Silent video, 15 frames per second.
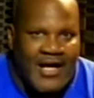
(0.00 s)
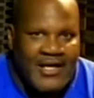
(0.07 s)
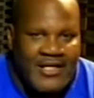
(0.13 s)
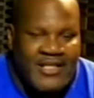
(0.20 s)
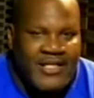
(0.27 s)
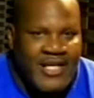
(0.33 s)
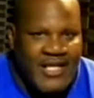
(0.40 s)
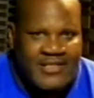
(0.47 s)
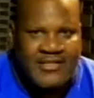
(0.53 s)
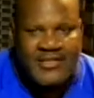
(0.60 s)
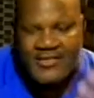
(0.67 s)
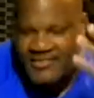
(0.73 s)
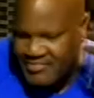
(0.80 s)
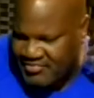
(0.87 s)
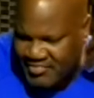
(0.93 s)
In
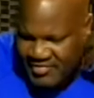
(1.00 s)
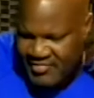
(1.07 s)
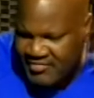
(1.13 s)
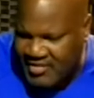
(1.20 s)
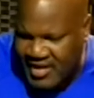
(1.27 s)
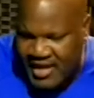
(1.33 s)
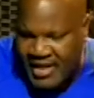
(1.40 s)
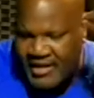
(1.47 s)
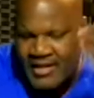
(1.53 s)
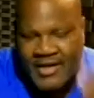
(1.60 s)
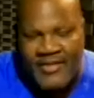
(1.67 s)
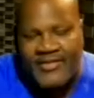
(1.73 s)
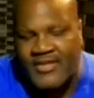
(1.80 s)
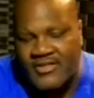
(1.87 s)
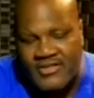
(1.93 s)
essence,
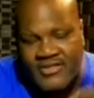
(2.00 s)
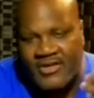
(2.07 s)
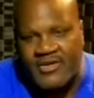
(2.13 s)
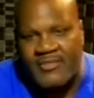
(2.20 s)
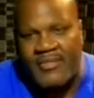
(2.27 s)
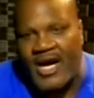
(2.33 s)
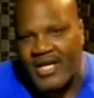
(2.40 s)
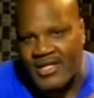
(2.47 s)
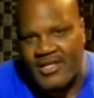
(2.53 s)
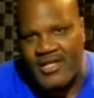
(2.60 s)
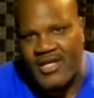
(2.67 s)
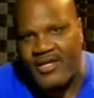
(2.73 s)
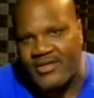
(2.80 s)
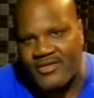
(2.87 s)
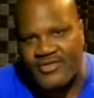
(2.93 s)
after a certain amount of
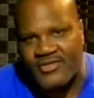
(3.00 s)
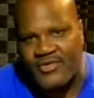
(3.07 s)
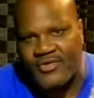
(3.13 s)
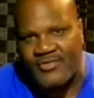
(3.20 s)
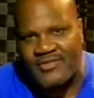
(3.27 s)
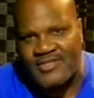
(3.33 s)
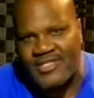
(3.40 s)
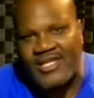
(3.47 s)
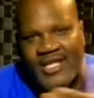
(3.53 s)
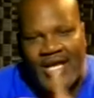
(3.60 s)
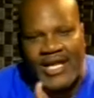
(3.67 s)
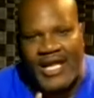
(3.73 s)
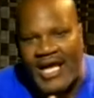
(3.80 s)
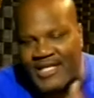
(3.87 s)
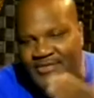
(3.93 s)
years, you'll see
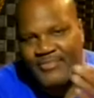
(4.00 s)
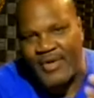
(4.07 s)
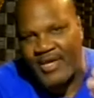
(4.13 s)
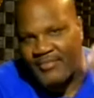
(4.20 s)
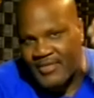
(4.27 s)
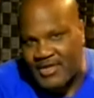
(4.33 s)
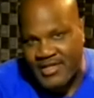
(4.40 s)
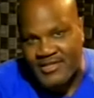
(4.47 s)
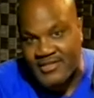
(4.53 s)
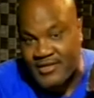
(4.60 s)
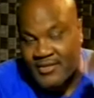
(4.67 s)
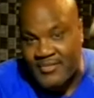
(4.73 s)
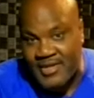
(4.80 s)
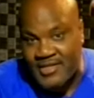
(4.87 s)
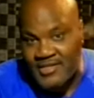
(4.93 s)
that aspect because
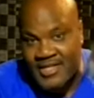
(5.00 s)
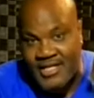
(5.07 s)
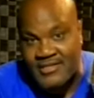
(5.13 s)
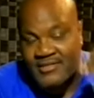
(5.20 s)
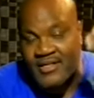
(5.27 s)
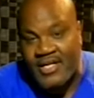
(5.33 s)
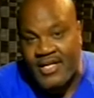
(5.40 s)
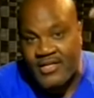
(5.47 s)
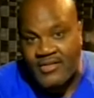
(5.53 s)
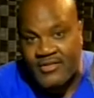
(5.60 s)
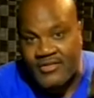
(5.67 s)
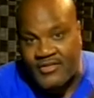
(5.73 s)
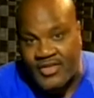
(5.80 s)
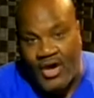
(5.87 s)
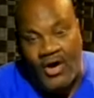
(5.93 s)
it'll be just
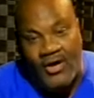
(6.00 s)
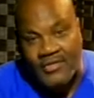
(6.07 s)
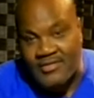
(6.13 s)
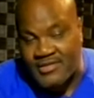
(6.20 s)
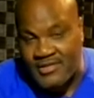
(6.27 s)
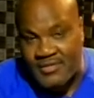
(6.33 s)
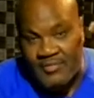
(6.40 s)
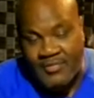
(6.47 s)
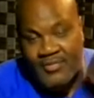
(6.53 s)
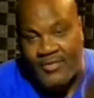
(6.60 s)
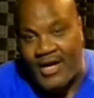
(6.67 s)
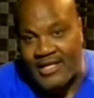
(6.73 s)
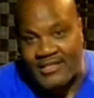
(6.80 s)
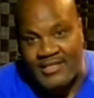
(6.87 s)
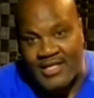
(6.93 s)
thoughts and
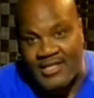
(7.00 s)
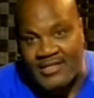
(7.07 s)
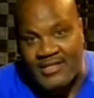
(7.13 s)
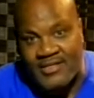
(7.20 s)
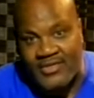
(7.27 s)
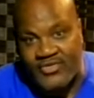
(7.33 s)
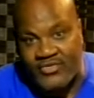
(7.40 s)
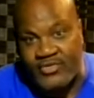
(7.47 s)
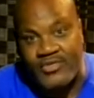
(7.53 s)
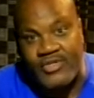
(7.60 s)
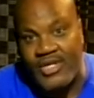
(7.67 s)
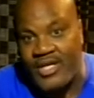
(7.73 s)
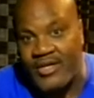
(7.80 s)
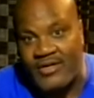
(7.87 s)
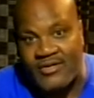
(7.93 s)
processes through
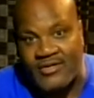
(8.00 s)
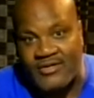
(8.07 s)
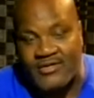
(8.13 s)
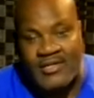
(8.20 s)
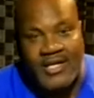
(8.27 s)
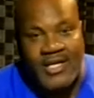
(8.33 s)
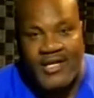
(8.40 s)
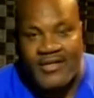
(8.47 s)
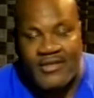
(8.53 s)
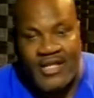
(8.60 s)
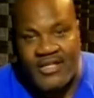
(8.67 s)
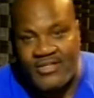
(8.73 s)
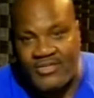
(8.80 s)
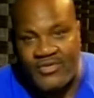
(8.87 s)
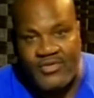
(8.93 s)
years
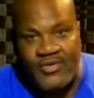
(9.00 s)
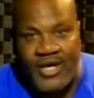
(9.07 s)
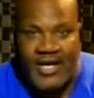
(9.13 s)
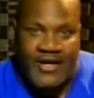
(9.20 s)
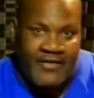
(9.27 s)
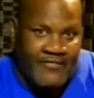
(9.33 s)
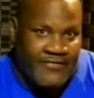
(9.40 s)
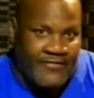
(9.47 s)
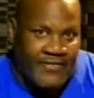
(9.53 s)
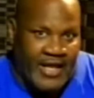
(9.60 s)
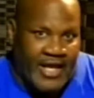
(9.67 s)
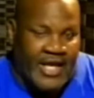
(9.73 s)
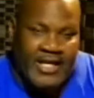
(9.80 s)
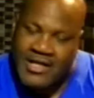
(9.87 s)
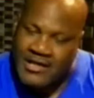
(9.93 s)
that you have
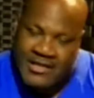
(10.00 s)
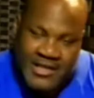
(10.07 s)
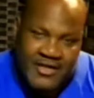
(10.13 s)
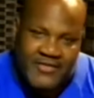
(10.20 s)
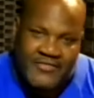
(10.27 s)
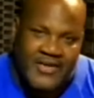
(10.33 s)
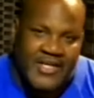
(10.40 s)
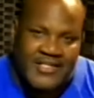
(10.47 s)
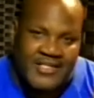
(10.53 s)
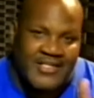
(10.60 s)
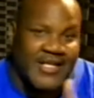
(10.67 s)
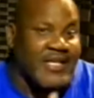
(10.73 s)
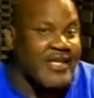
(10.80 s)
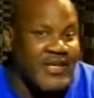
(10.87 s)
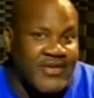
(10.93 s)
had a clear
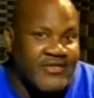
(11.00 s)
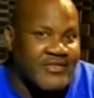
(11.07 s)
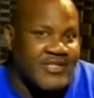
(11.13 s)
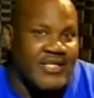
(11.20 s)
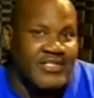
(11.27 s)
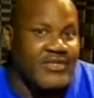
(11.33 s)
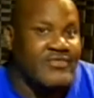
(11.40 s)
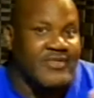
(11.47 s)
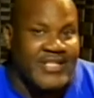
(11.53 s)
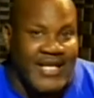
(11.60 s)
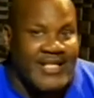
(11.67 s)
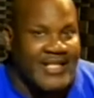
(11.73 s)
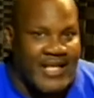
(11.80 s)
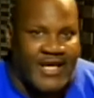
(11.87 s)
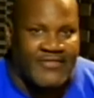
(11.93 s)
vision and years that you
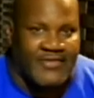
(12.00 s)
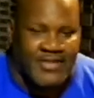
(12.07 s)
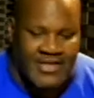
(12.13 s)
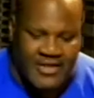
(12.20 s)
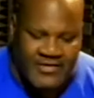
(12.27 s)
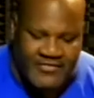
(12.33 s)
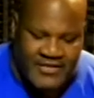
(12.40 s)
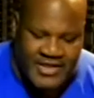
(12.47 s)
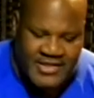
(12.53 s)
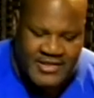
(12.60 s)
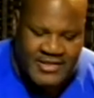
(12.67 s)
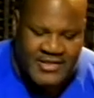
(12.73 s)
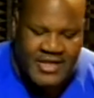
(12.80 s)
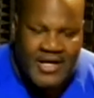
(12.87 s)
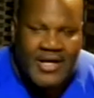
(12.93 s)
didn't have a clear
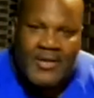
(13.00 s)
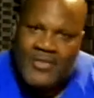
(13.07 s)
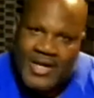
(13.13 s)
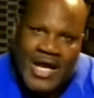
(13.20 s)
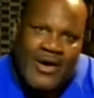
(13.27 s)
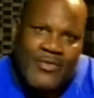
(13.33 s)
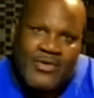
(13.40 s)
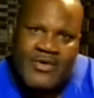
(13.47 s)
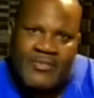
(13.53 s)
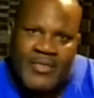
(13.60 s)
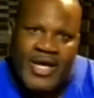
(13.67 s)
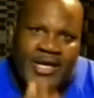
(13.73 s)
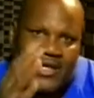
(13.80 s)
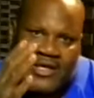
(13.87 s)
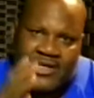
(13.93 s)
vision. But I want to
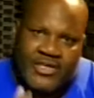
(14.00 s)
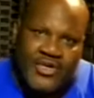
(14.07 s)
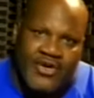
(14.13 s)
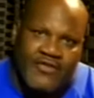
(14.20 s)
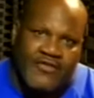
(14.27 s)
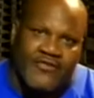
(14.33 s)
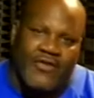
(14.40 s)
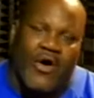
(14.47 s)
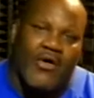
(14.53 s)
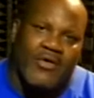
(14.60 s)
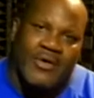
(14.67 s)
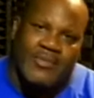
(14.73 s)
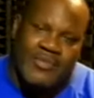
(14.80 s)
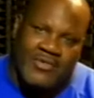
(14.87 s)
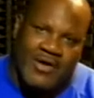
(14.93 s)
make your
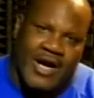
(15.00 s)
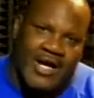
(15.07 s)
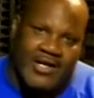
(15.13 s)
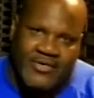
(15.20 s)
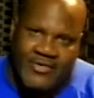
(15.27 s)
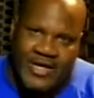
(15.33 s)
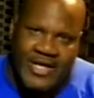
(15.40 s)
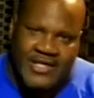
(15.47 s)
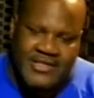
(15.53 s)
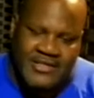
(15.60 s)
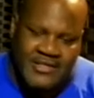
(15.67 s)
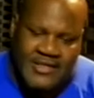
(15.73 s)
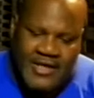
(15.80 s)
forward progress,